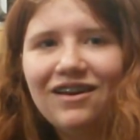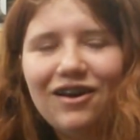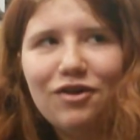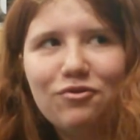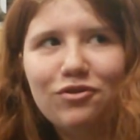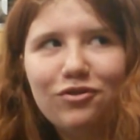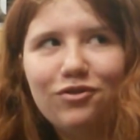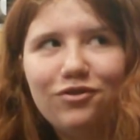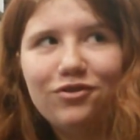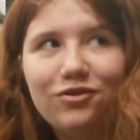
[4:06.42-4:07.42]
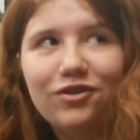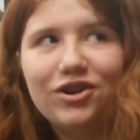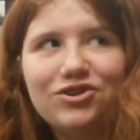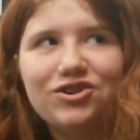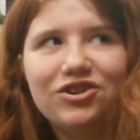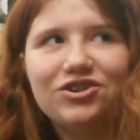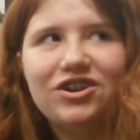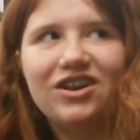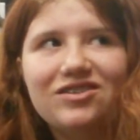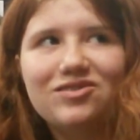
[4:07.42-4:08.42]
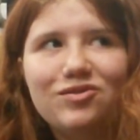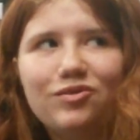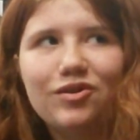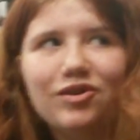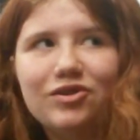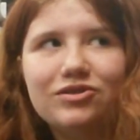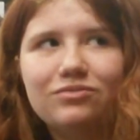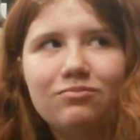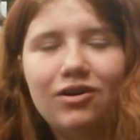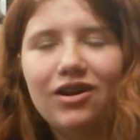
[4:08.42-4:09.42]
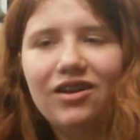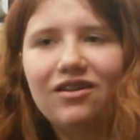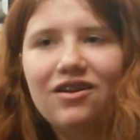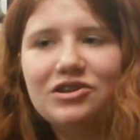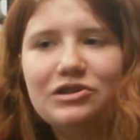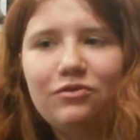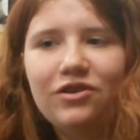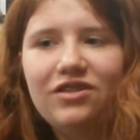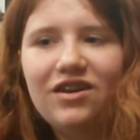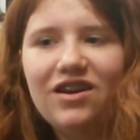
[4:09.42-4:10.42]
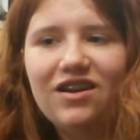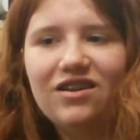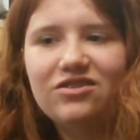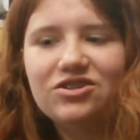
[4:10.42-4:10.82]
I want to go to Grand Junction High School because my cousin went there, and